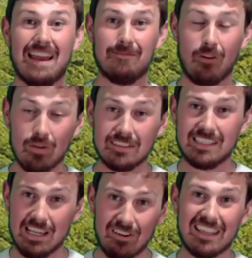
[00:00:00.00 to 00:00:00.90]
and
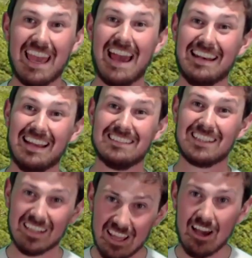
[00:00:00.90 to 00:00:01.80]
volunteer again and
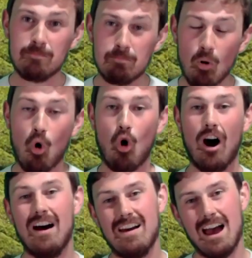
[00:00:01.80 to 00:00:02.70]
to learn
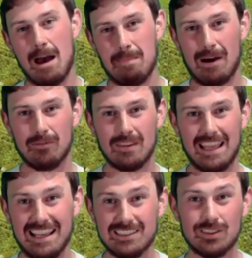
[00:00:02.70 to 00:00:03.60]
more about
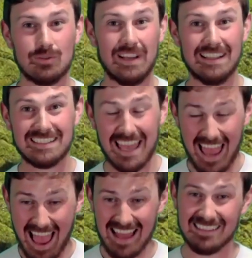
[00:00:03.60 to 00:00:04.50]
history and to get
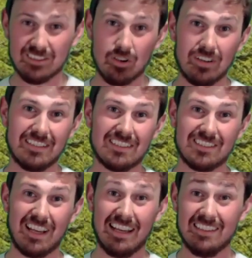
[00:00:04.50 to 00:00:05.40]
hands-on into
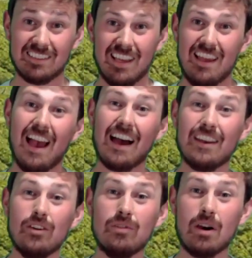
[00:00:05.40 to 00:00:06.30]
sites.
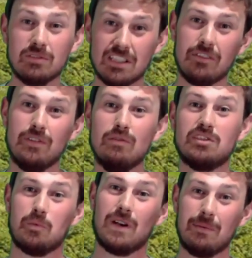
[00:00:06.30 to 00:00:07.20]
And who knows, in the
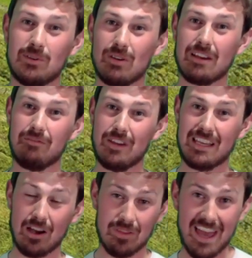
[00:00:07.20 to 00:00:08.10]
future when I'm doing a
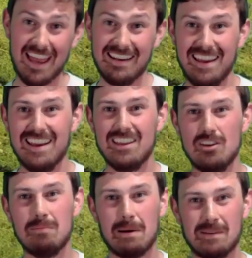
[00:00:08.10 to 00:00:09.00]
video then,
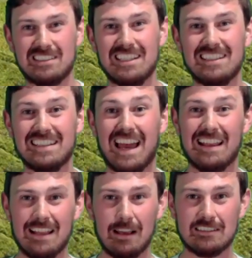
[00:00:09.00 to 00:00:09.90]
you might be sitting there
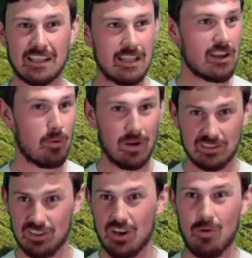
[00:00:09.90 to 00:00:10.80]
and I suddenly go, well,
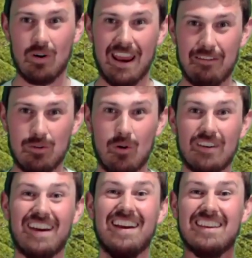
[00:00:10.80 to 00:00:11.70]
do you know what,
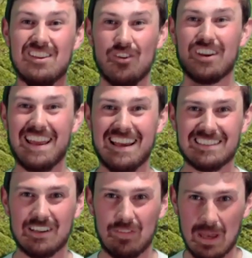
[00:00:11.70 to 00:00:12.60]
everyone? You're going to hear
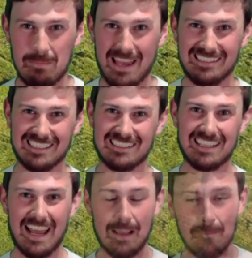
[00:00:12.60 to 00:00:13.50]
something amazing
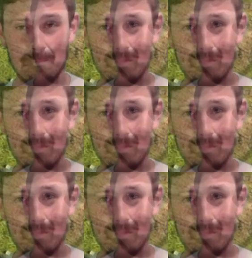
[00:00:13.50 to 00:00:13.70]
today.